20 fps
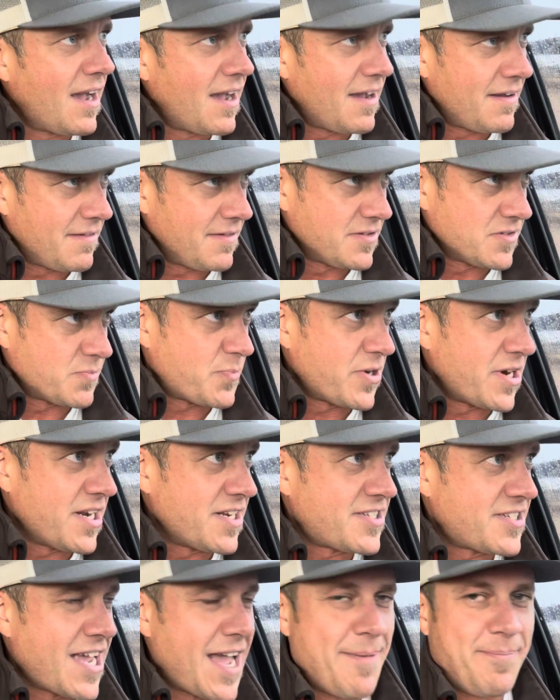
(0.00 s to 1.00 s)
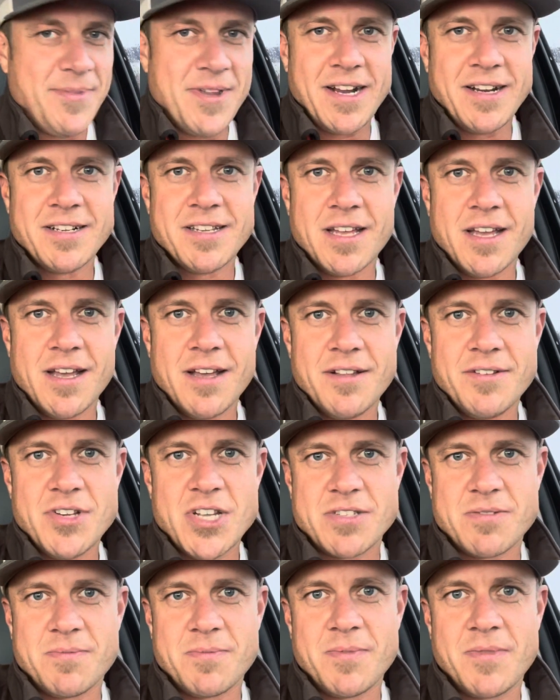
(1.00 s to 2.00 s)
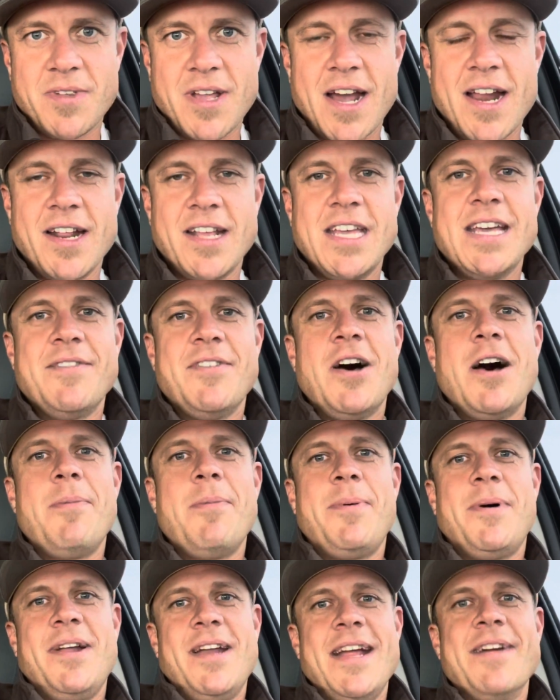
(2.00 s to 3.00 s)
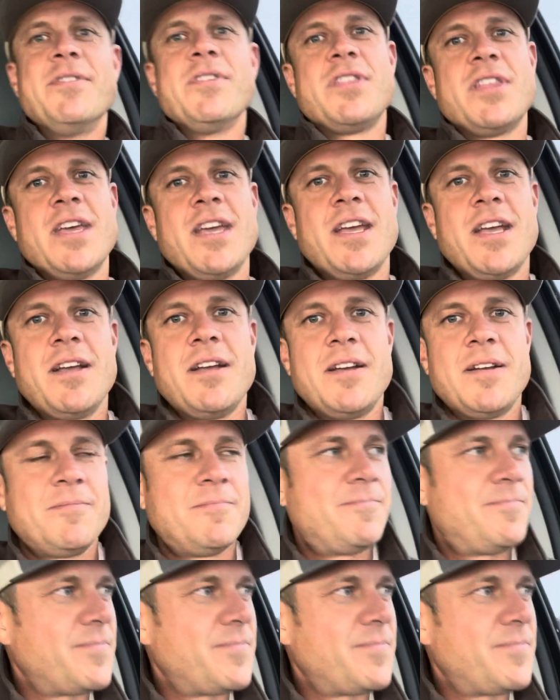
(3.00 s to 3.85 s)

was pretty tempting to just kind of give up on everything.